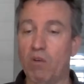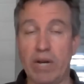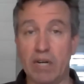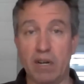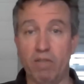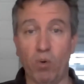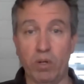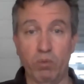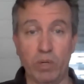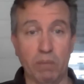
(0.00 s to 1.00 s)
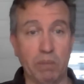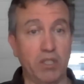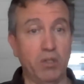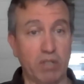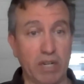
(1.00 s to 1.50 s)
Granted, I've only really
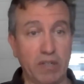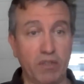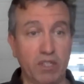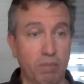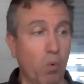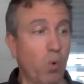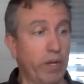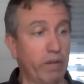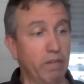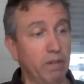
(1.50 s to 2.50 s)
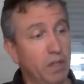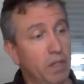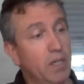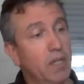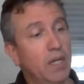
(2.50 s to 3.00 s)
been using it this morning,
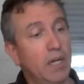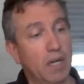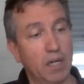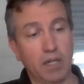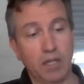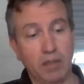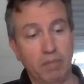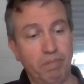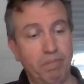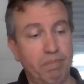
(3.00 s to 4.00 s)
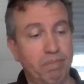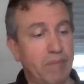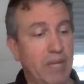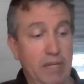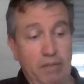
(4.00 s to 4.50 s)

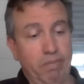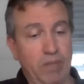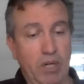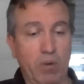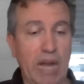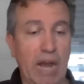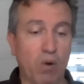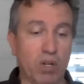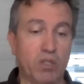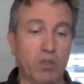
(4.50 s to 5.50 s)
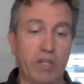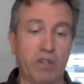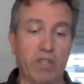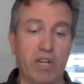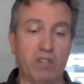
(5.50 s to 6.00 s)
an hour or two
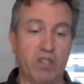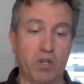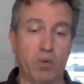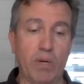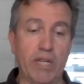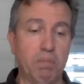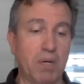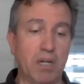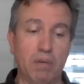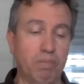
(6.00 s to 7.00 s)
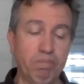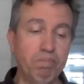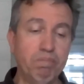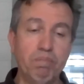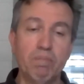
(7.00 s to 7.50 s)
here or there during the week, but
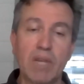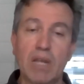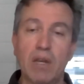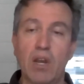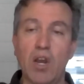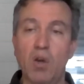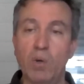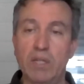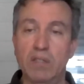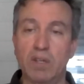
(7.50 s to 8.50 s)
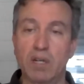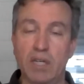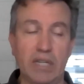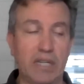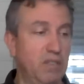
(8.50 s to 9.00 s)
no, it
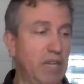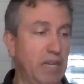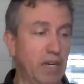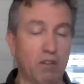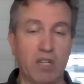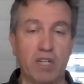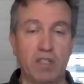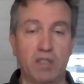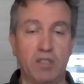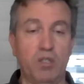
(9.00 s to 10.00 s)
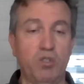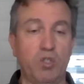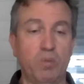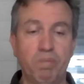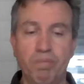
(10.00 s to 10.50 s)
is taking a look at it
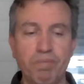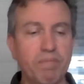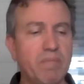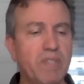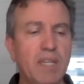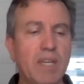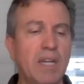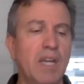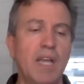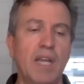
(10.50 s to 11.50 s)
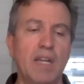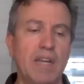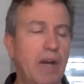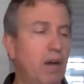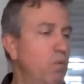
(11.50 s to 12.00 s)
used to.
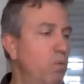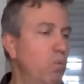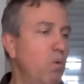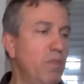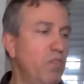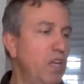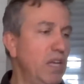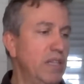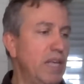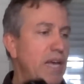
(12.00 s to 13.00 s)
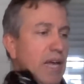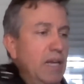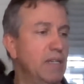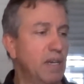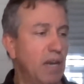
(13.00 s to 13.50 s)
Now, one thing
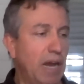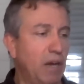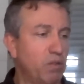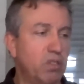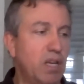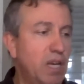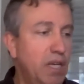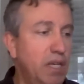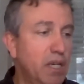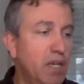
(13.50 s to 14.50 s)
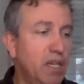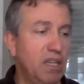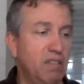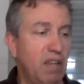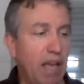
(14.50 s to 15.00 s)
that I'll say
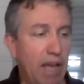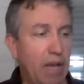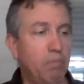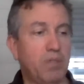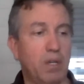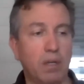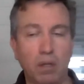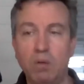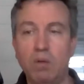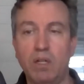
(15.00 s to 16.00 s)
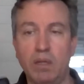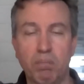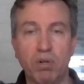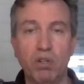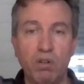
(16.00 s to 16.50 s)
is absolutely
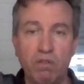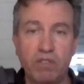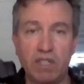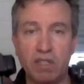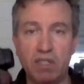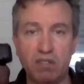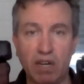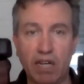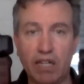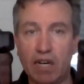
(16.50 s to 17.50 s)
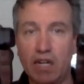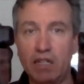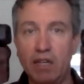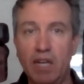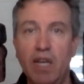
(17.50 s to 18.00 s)
improved in this
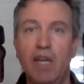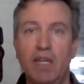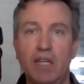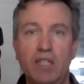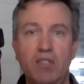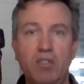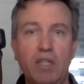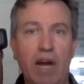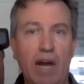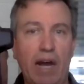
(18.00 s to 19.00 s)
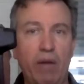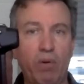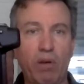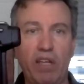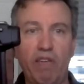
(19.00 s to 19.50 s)
Nikon. Can you see the eye
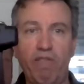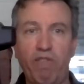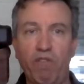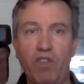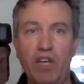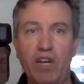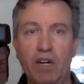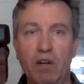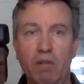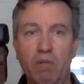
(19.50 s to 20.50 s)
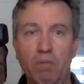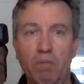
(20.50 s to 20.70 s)
relief there?